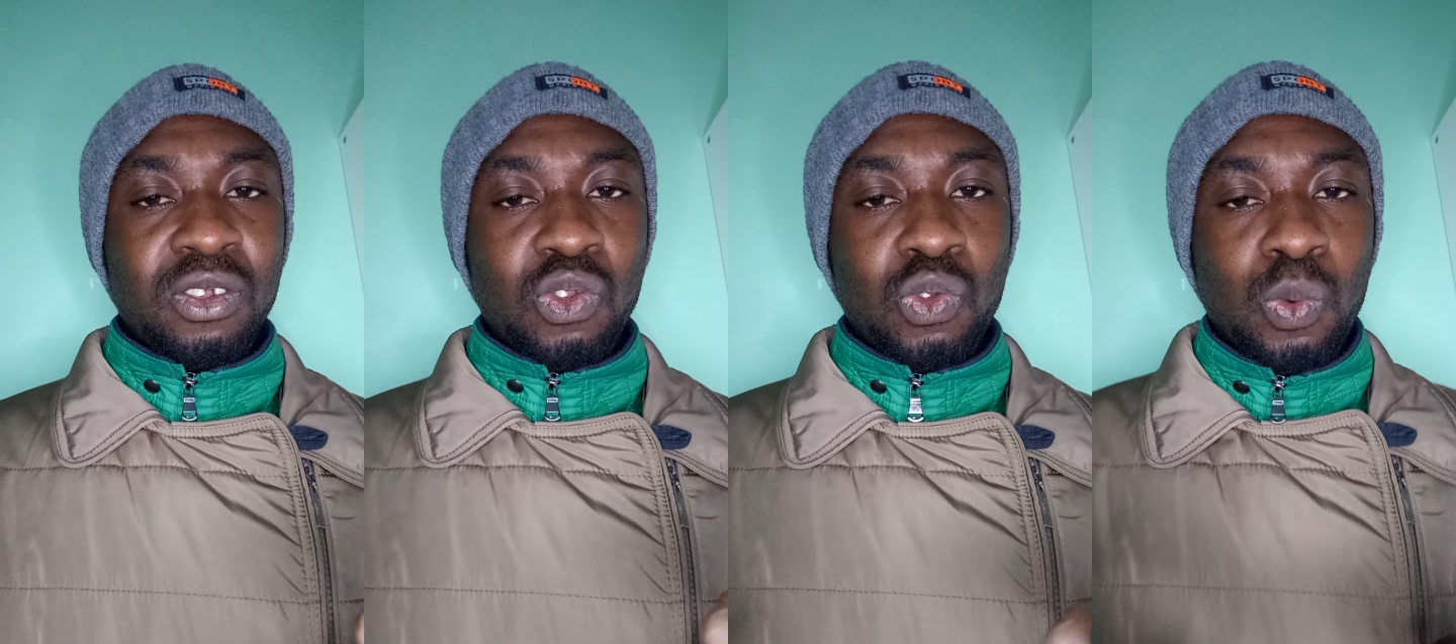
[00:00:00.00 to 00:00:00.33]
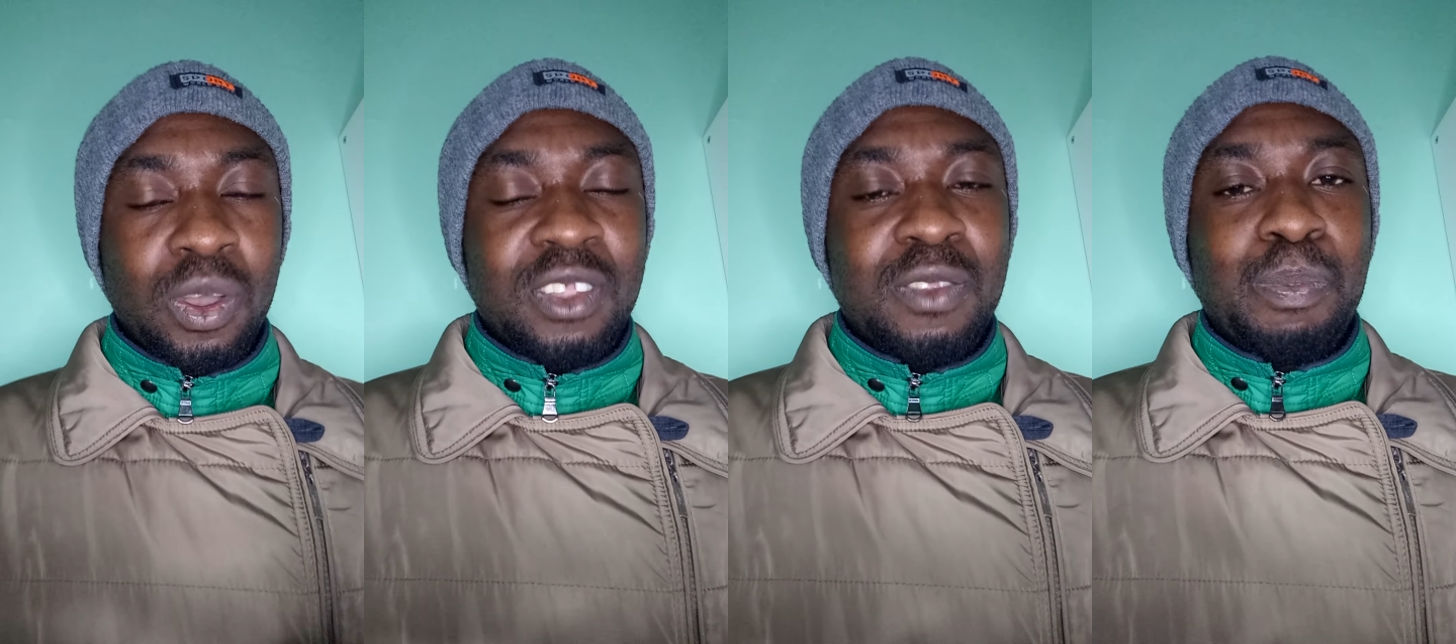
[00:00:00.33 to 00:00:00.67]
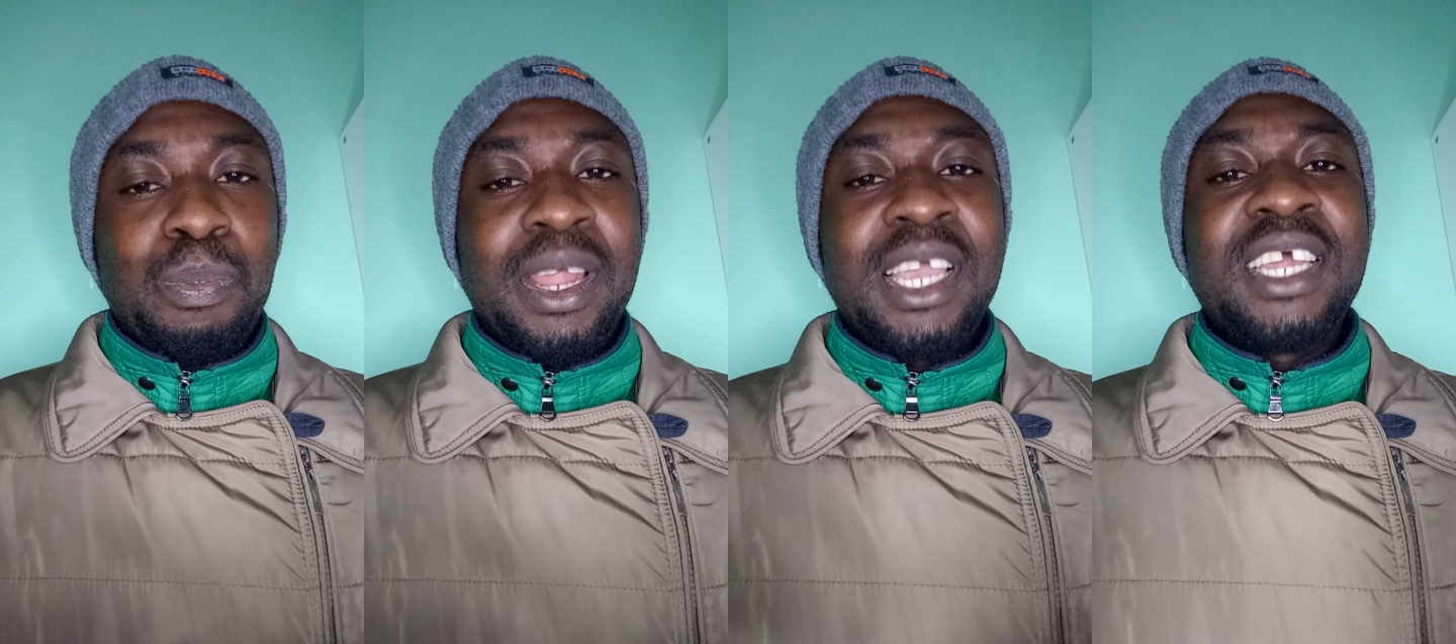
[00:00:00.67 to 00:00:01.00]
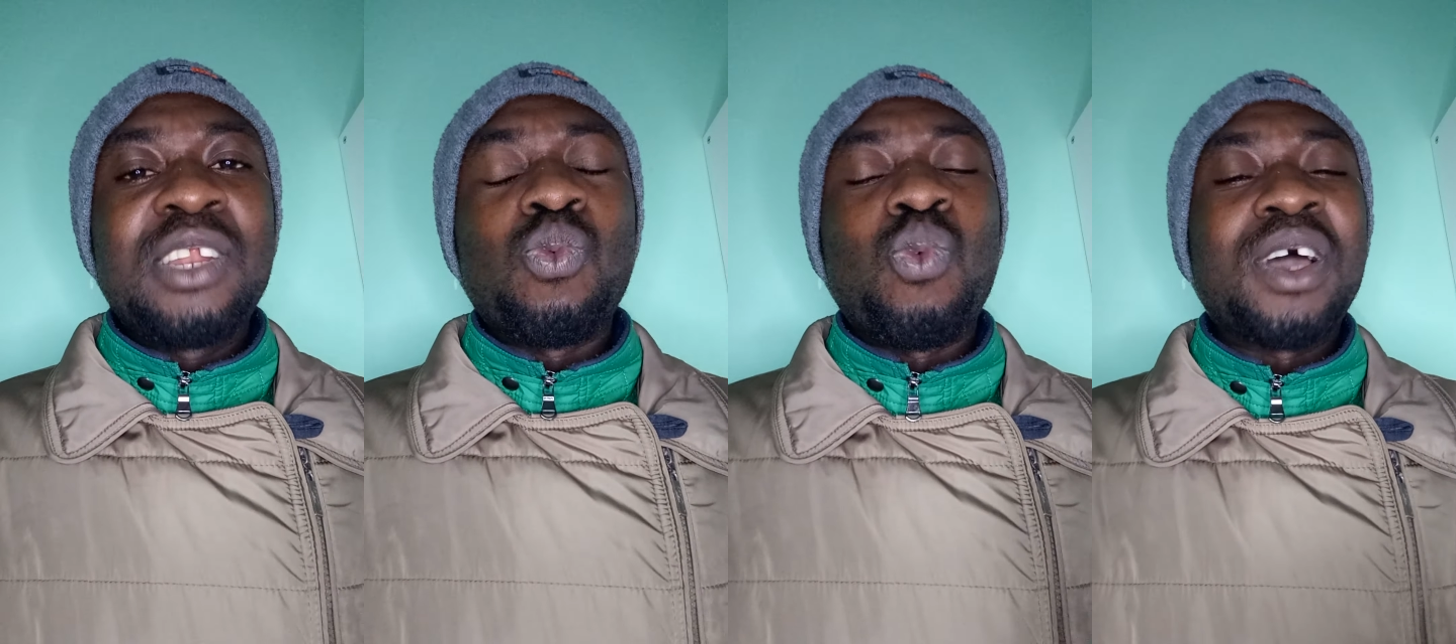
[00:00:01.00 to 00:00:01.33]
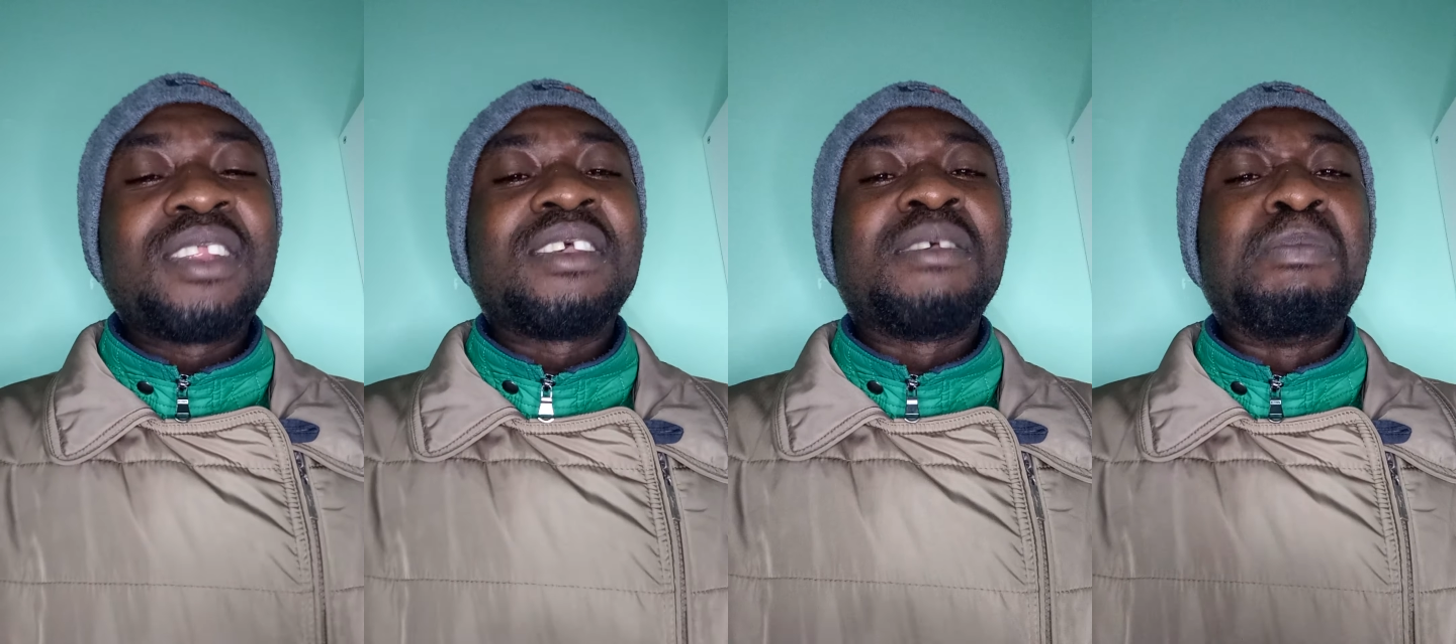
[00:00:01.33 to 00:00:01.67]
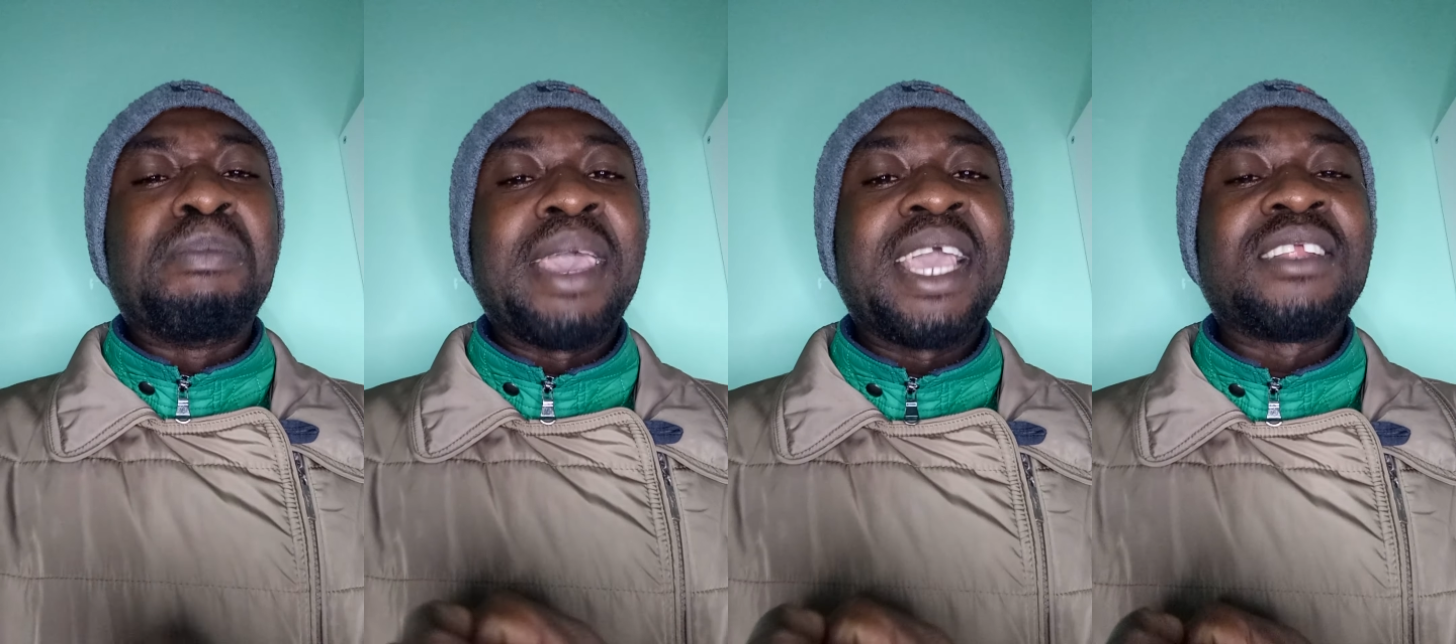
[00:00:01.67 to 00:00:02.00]
to explain what he
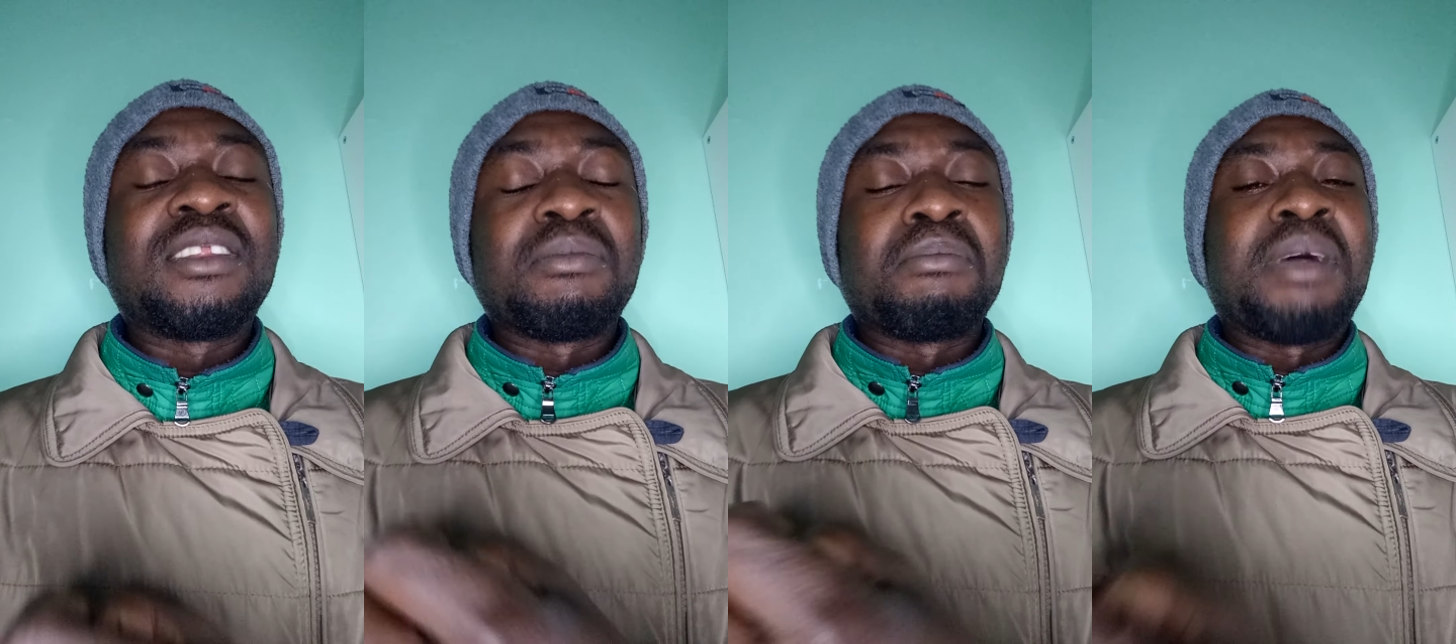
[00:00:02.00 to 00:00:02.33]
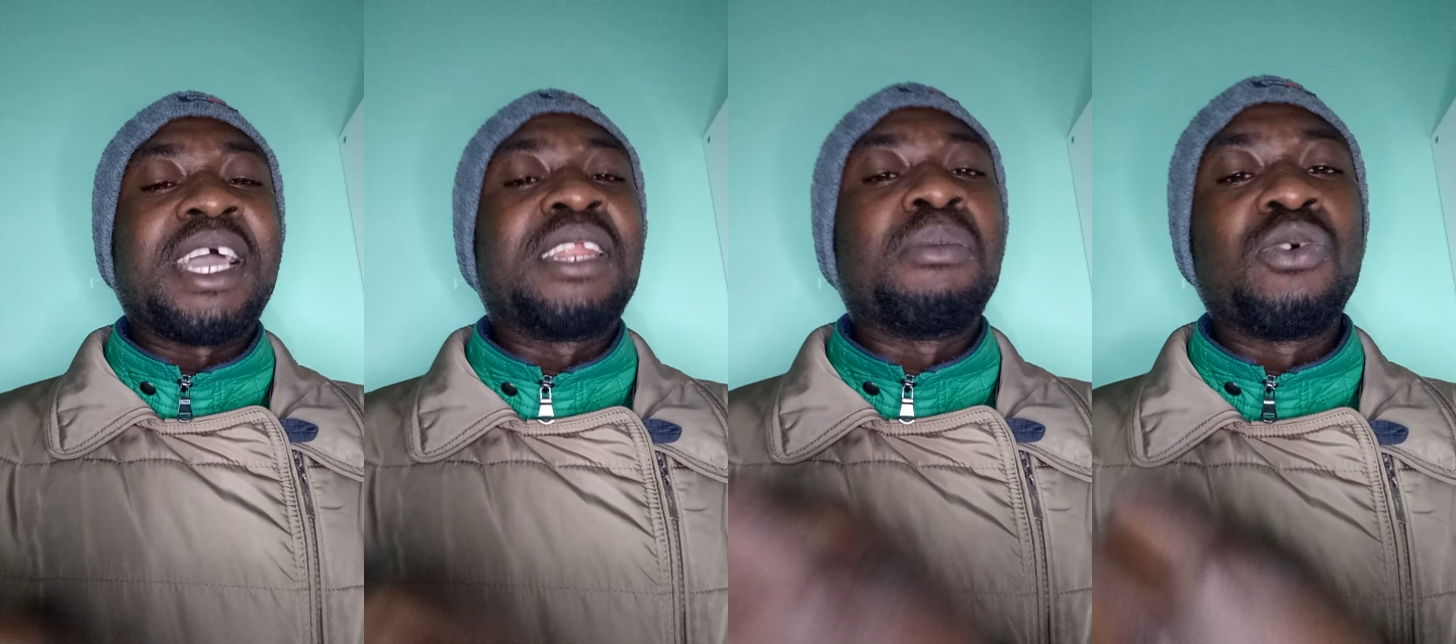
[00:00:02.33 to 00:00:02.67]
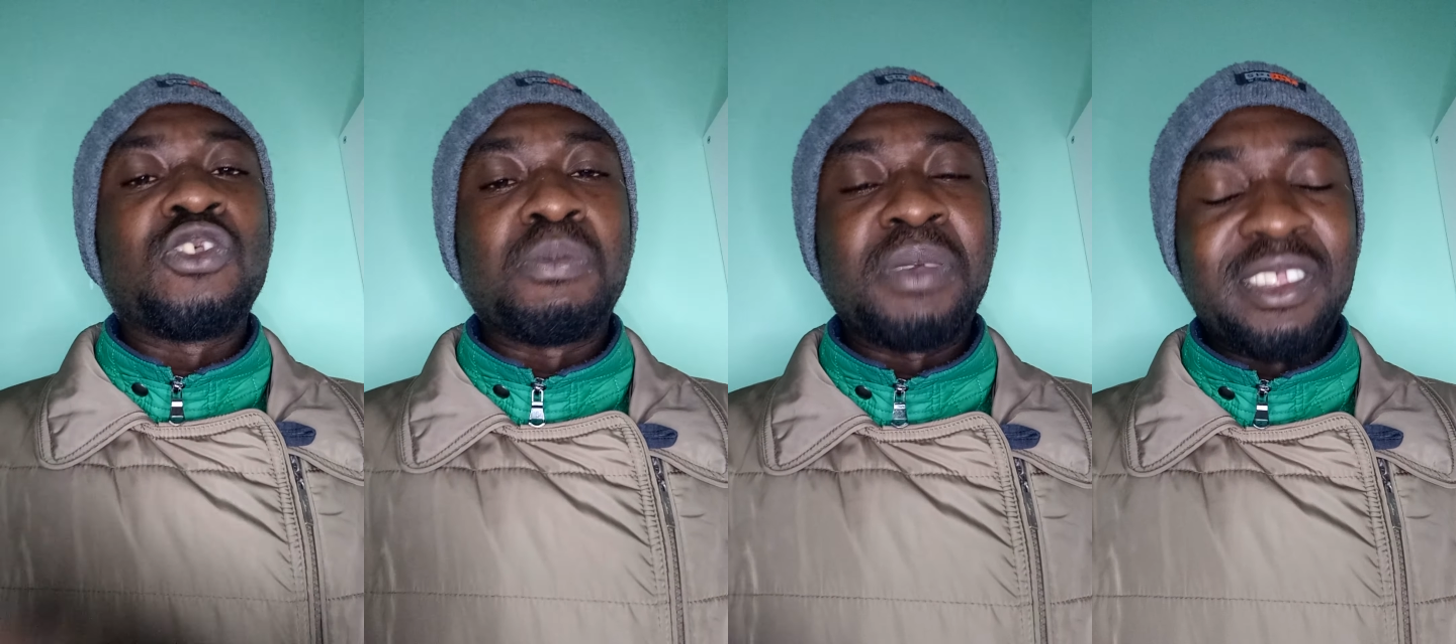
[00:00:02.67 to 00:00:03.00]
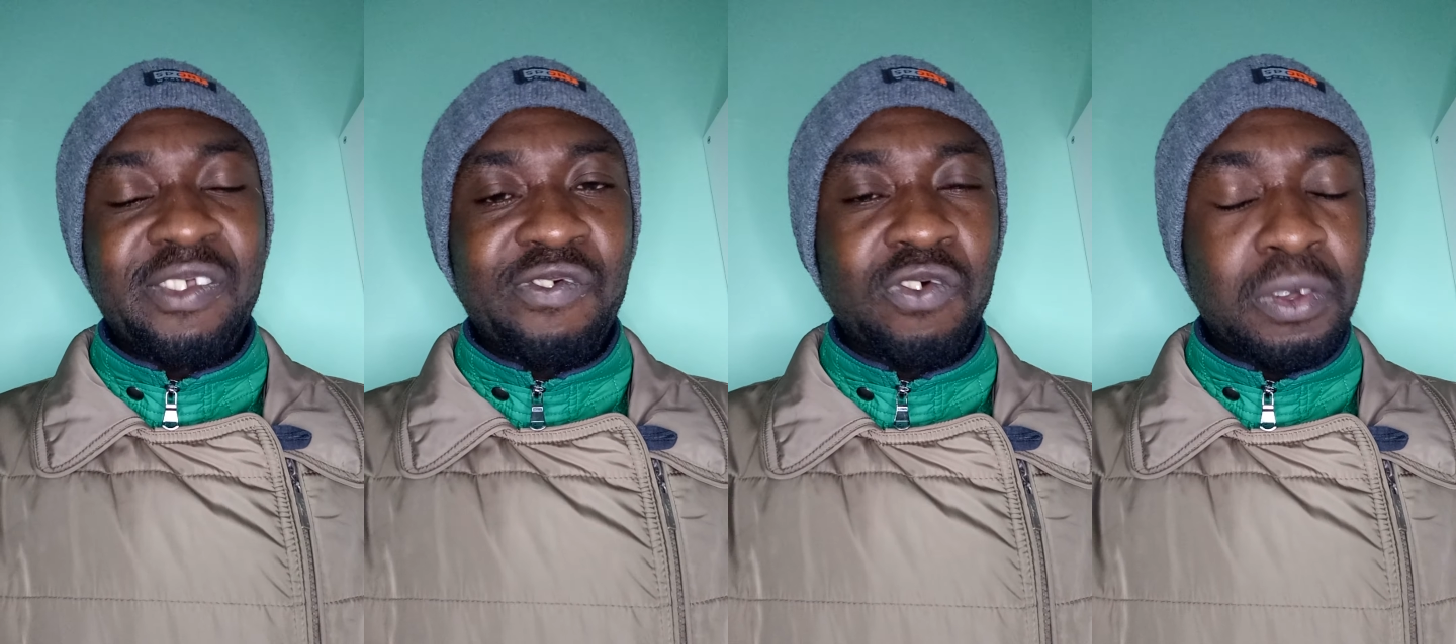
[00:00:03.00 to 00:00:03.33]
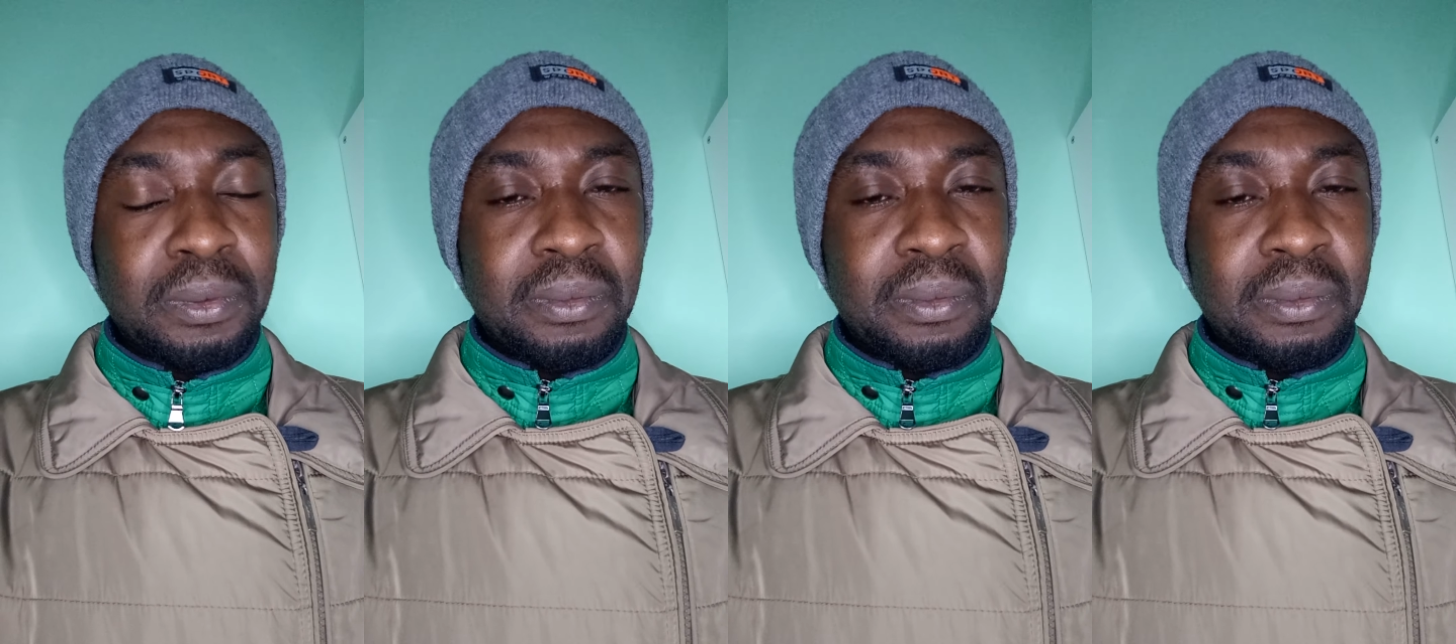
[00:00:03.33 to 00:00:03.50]
meant by the most merciful.